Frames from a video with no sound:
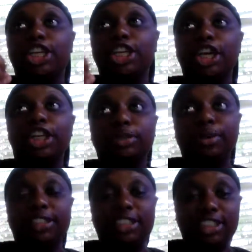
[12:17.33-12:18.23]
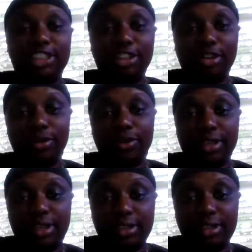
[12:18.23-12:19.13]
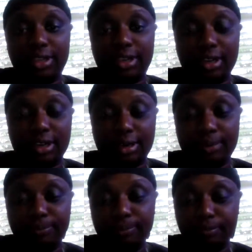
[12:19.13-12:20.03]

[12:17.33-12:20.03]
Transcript: nurse practitioner or the